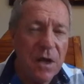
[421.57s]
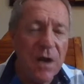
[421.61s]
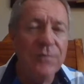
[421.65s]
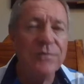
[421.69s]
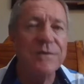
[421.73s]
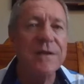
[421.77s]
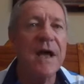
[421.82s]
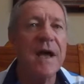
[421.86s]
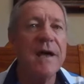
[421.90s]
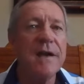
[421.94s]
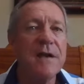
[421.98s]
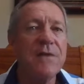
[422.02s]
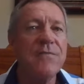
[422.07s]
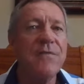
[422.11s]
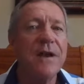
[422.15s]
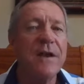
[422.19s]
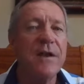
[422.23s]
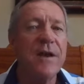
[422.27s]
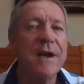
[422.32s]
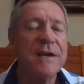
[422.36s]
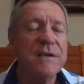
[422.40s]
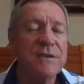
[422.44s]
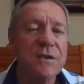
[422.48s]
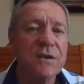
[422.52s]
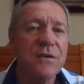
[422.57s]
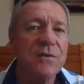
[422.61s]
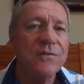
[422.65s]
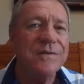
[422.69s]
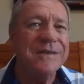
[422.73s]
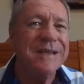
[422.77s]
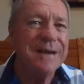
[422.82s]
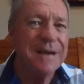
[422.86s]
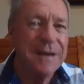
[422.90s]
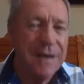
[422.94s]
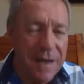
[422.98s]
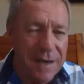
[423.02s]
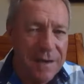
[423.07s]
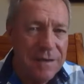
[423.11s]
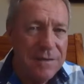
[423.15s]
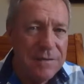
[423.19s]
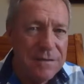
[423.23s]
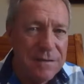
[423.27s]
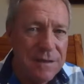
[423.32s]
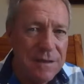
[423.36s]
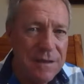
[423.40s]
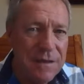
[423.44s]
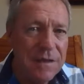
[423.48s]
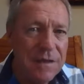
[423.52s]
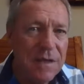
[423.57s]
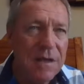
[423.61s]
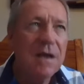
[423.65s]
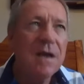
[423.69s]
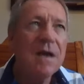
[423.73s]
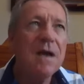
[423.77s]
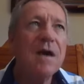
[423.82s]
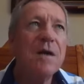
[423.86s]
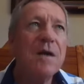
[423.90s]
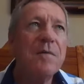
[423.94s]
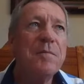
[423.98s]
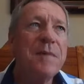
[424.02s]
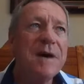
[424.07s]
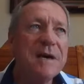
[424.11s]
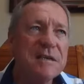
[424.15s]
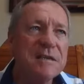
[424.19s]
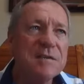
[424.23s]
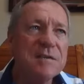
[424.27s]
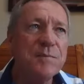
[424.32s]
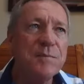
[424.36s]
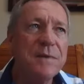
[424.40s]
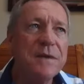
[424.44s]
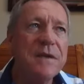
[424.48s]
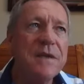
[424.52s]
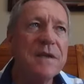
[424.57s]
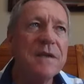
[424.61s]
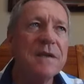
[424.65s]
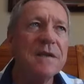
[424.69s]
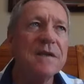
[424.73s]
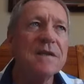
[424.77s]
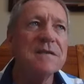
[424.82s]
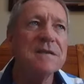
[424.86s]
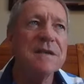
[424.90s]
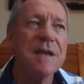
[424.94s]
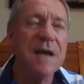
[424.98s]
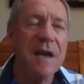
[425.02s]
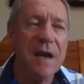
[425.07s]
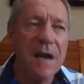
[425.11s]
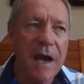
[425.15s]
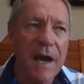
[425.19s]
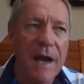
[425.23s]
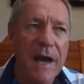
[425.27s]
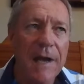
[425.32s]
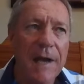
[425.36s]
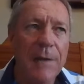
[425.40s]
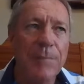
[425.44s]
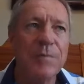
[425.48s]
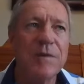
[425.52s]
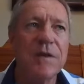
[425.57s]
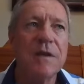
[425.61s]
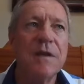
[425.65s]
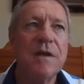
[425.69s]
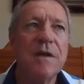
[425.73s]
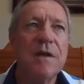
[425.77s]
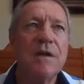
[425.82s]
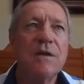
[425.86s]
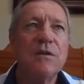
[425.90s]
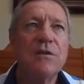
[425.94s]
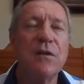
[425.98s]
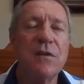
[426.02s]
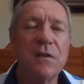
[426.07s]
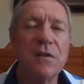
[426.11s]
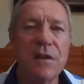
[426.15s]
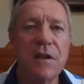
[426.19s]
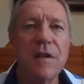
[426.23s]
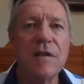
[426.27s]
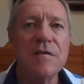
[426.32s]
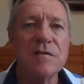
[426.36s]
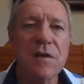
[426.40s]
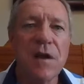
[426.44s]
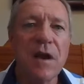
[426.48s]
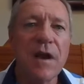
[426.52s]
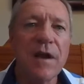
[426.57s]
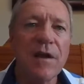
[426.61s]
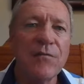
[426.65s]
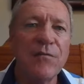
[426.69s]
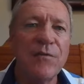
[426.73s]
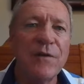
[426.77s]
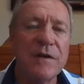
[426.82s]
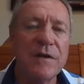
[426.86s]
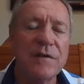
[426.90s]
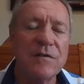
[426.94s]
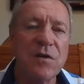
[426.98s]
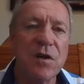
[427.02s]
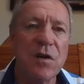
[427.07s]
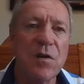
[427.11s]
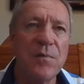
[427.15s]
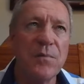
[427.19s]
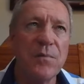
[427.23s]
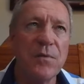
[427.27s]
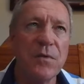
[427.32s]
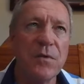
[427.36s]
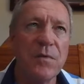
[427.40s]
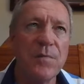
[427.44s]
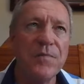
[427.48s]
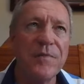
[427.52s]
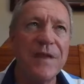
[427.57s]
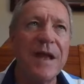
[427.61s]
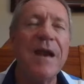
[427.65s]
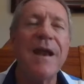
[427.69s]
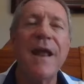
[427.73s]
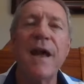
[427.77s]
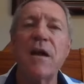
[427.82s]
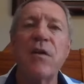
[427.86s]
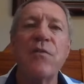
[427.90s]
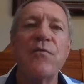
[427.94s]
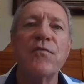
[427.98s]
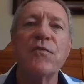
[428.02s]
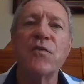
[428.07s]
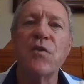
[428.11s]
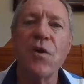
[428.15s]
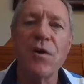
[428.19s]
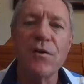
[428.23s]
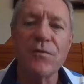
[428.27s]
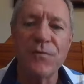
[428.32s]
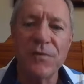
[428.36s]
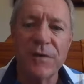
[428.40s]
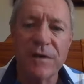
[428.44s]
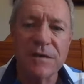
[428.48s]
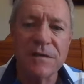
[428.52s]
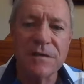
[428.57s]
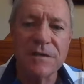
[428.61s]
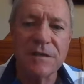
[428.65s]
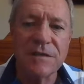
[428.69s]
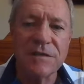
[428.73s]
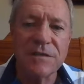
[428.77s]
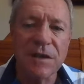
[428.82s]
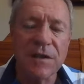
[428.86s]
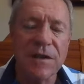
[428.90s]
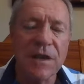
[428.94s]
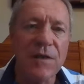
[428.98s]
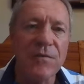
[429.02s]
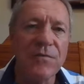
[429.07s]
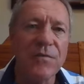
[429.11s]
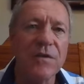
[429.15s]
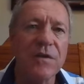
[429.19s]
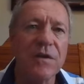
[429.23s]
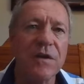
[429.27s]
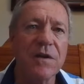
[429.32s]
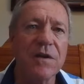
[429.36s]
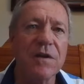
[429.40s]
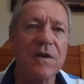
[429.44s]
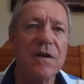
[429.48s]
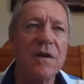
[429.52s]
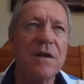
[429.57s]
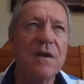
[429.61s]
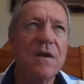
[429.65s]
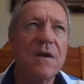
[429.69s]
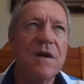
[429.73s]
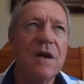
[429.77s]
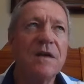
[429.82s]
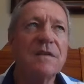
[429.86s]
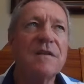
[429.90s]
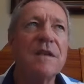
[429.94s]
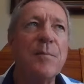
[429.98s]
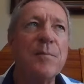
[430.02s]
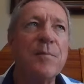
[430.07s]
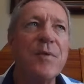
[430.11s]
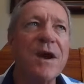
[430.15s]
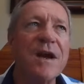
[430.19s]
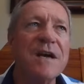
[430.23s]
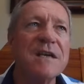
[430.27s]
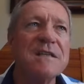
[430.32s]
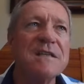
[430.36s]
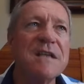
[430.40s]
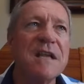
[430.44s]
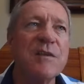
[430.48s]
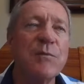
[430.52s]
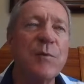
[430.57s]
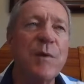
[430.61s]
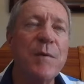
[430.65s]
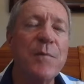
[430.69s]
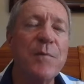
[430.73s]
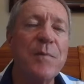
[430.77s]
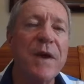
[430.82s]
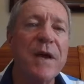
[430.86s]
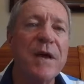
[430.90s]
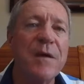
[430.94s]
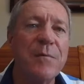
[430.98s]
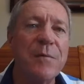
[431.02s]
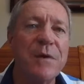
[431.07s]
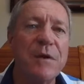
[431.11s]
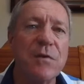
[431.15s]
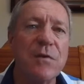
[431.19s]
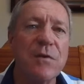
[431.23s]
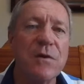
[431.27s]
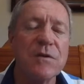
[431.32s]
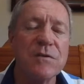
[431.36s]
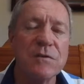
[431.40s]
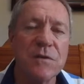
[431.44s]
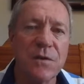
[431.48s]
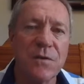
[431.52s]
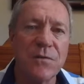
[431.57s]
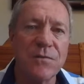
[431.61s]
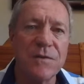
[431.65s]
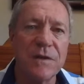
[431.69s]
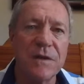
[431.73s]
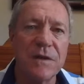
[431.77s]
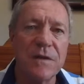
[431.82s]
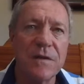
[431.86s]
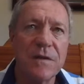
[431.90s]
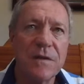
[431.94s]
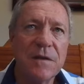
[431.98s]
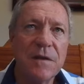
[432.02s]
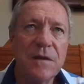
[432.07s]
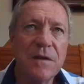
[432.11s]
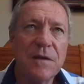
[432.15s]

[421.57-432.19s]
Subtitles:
of the undervaluation of the currency must be ascribed to things like, for example, a lack of confidence in South Africa, the price that we're paying because of the